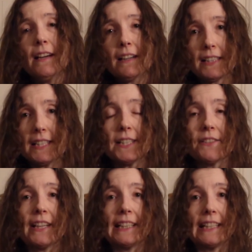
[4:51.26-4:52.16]

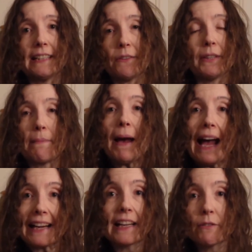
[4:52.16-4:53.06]
considering that the only
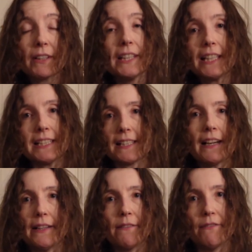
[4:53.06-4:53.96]
padding really is
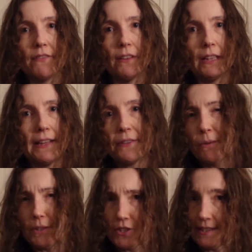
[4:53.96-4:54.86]
kind of the leather,
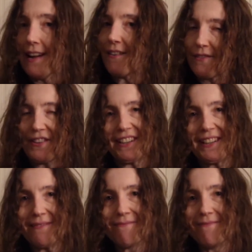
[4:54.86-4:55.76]
which is not very
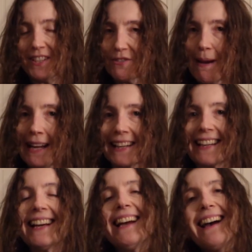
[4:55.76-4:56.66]
much
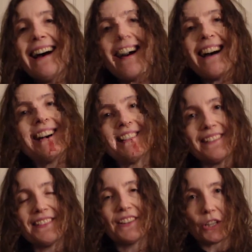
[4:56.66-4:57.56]
padding,
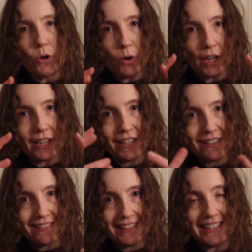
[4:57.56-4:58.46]
and the cork
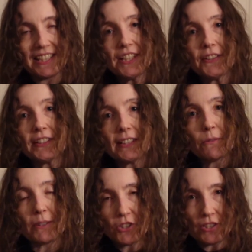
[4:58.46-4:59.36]
interior,
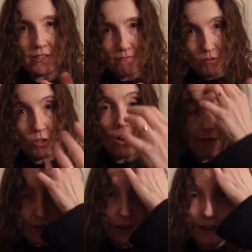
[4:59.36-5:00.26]
which is
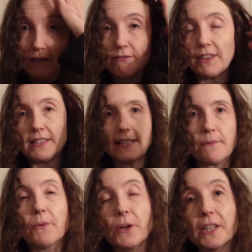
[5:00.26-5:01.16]
softer than, say,
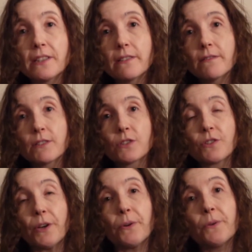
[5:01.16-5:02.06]
wood.
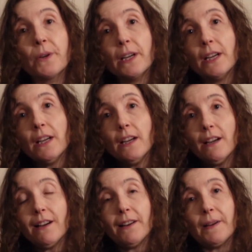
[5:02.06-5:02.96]
So
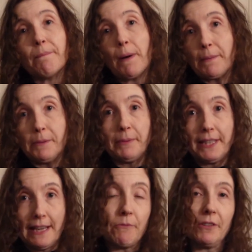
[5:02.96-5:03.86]
probably
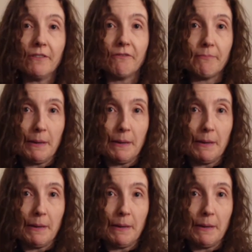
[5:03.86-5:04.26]
that would have